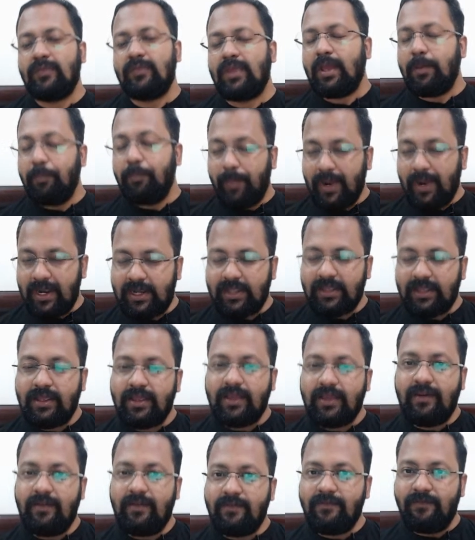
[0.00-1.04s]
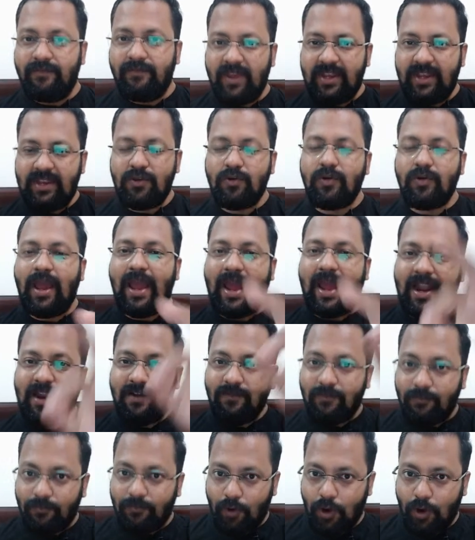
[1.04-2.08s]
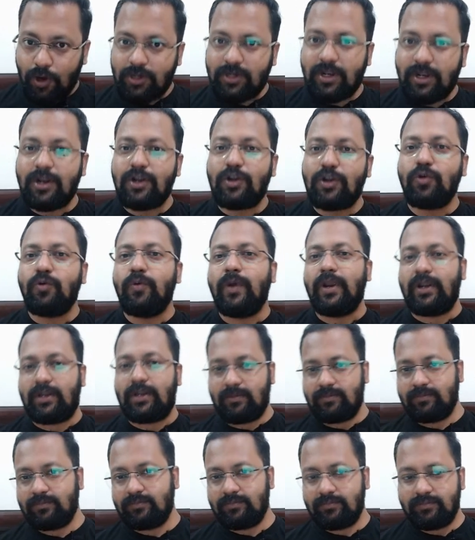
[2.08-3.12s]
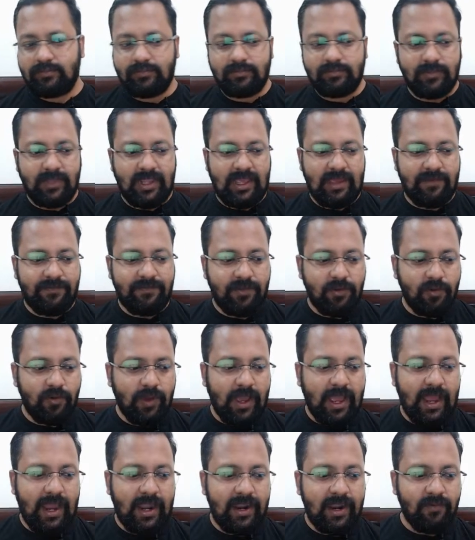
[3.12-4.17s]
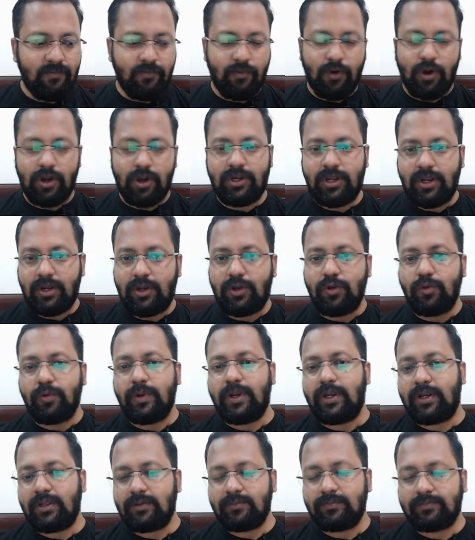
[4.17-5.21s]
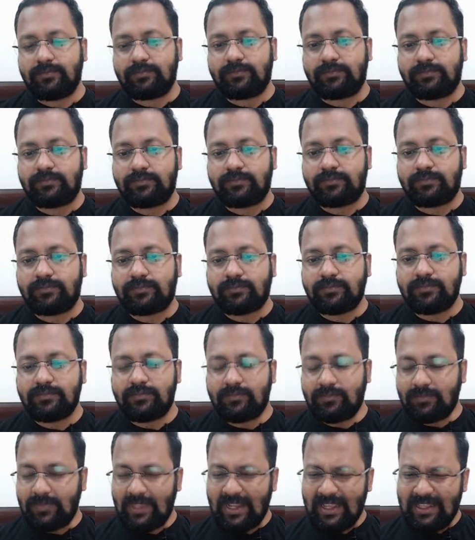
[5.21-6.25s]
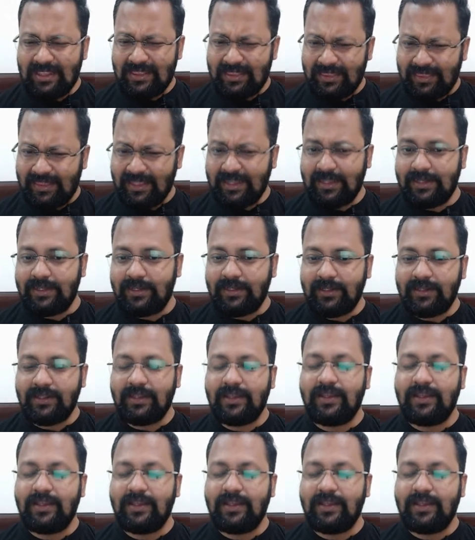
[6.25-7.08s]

But when you add water to it, if you add water to it, then